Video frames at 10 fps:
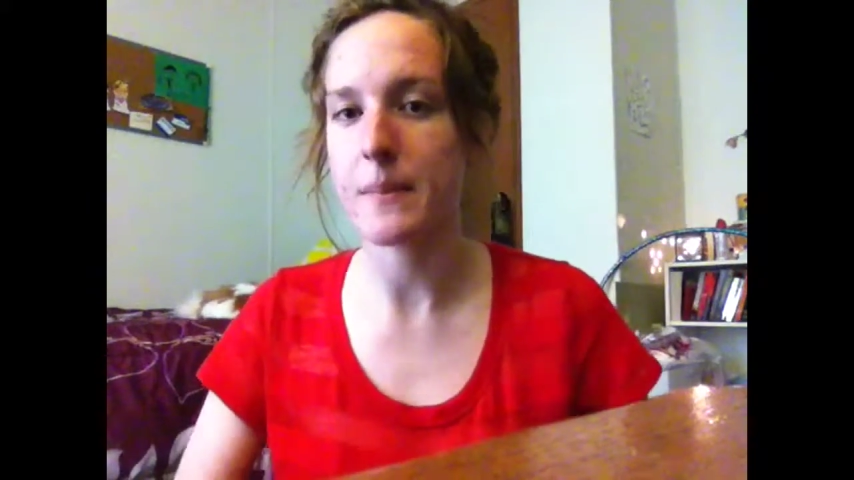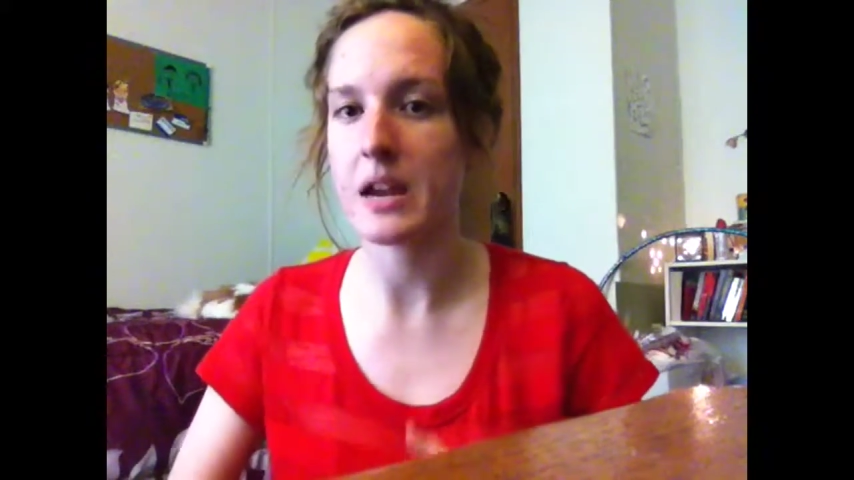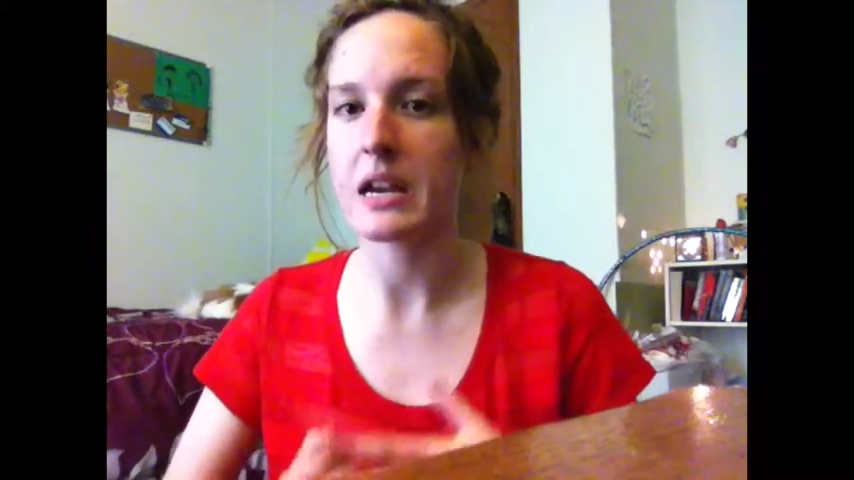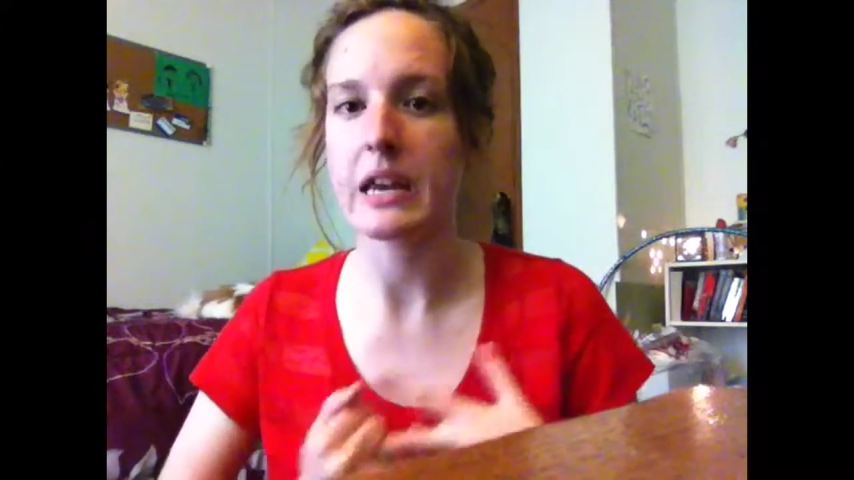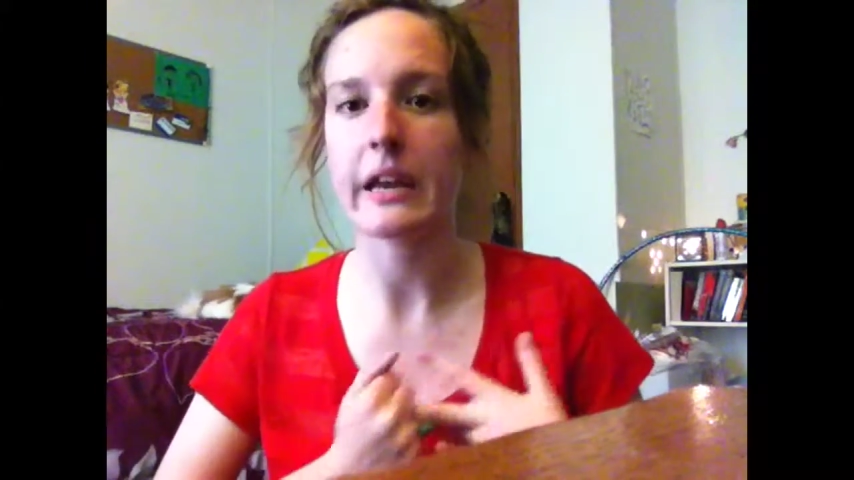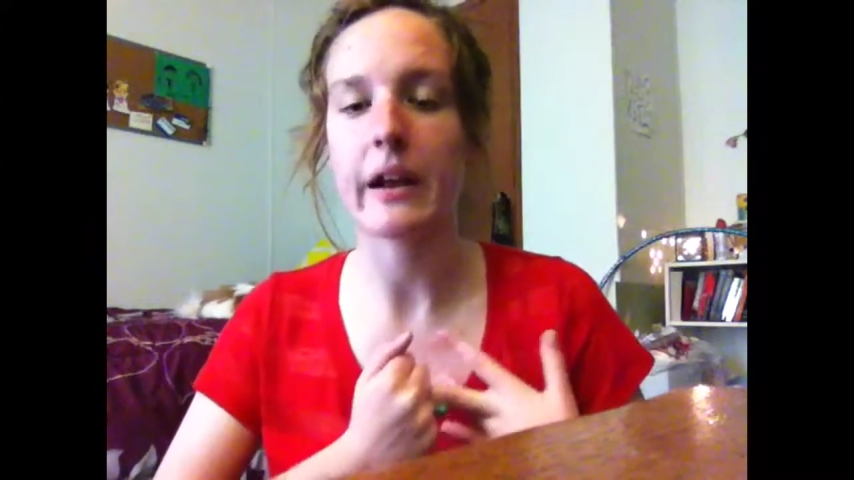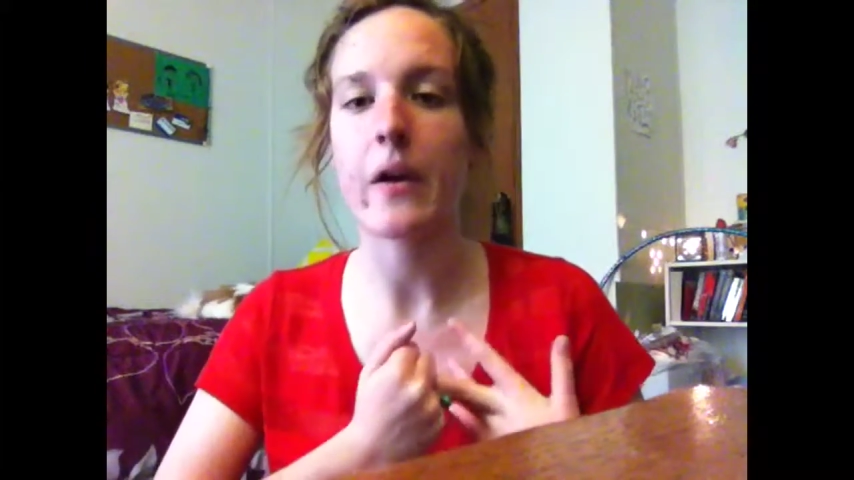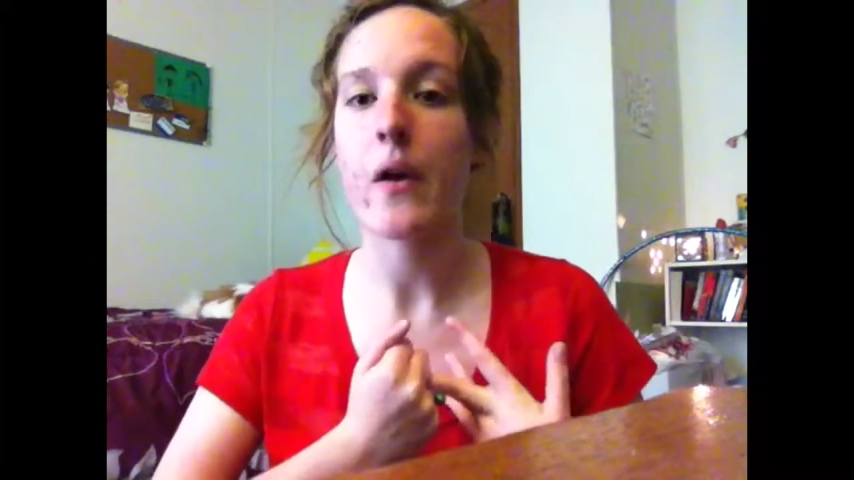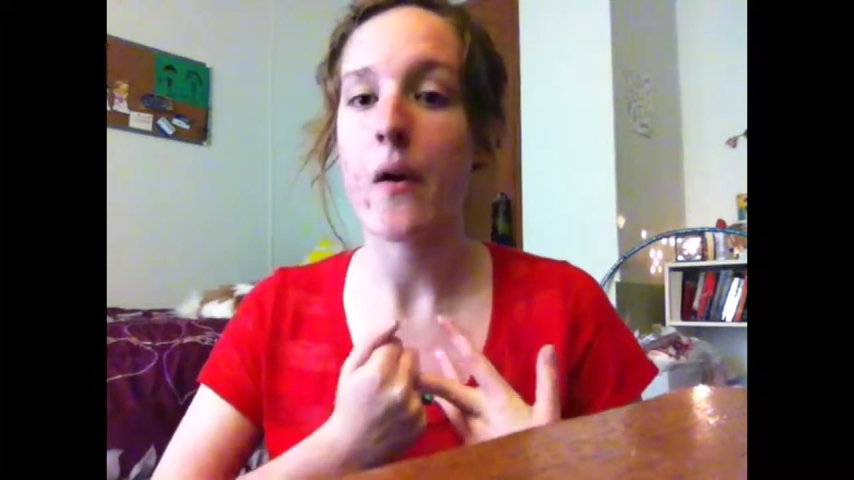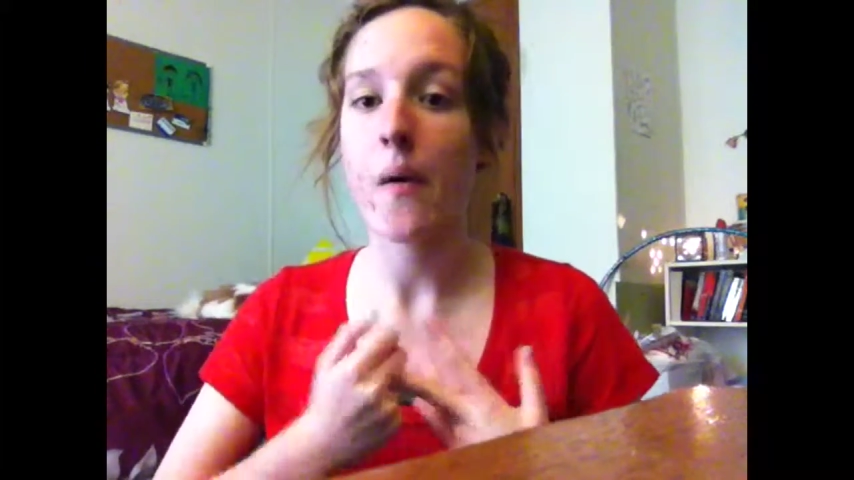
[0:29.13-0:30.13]
meaning
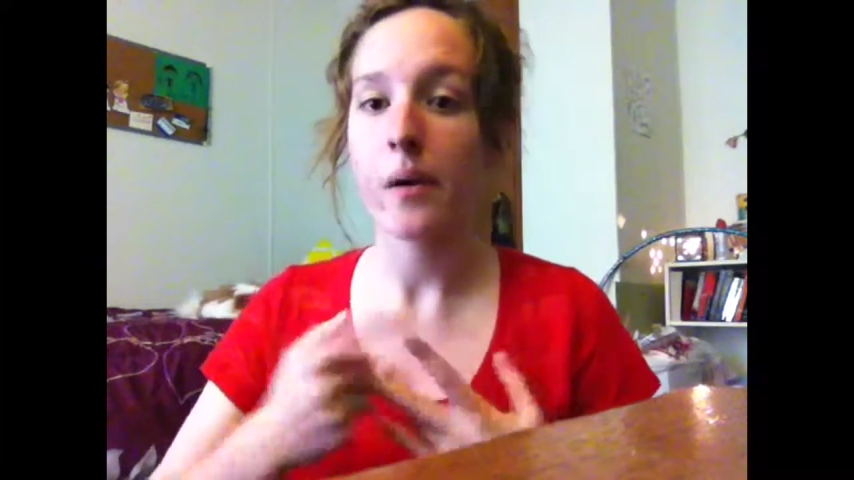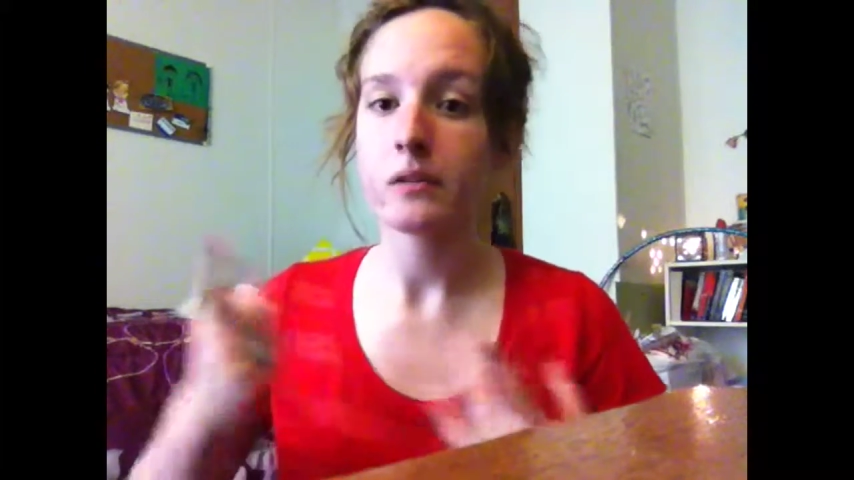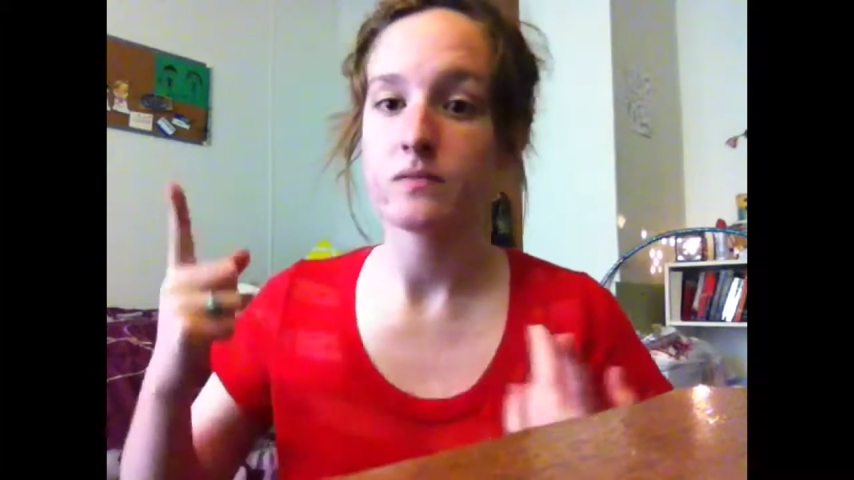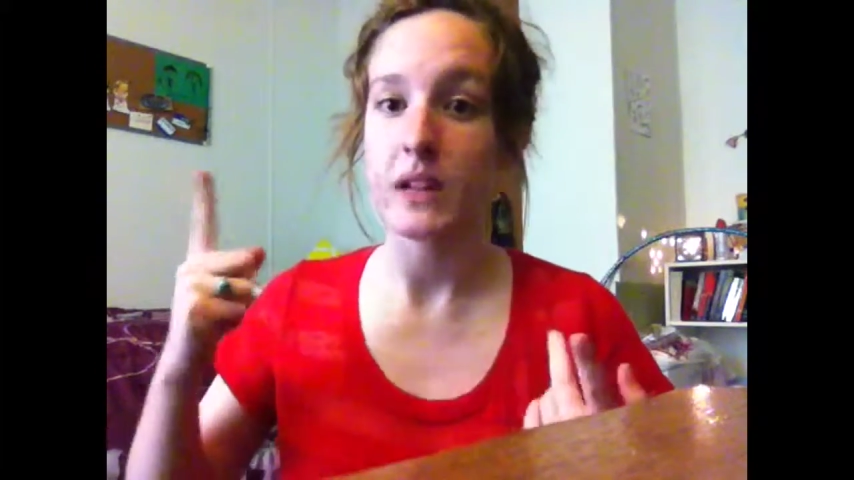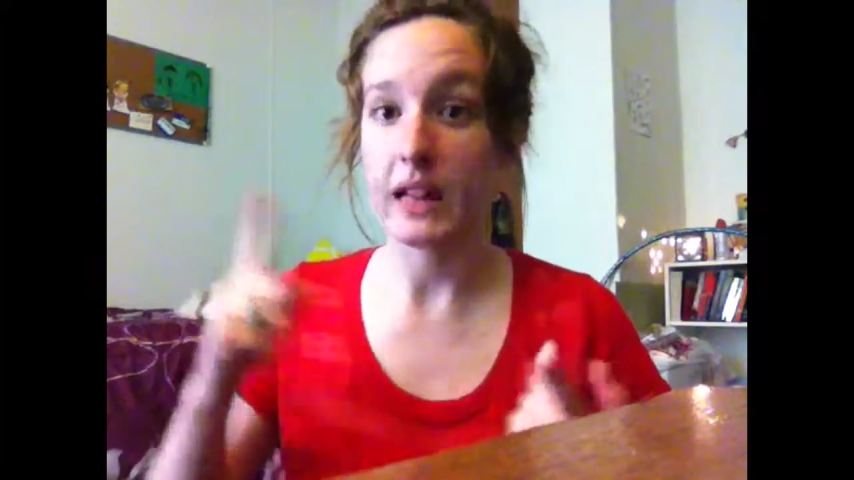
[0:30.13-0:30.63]
I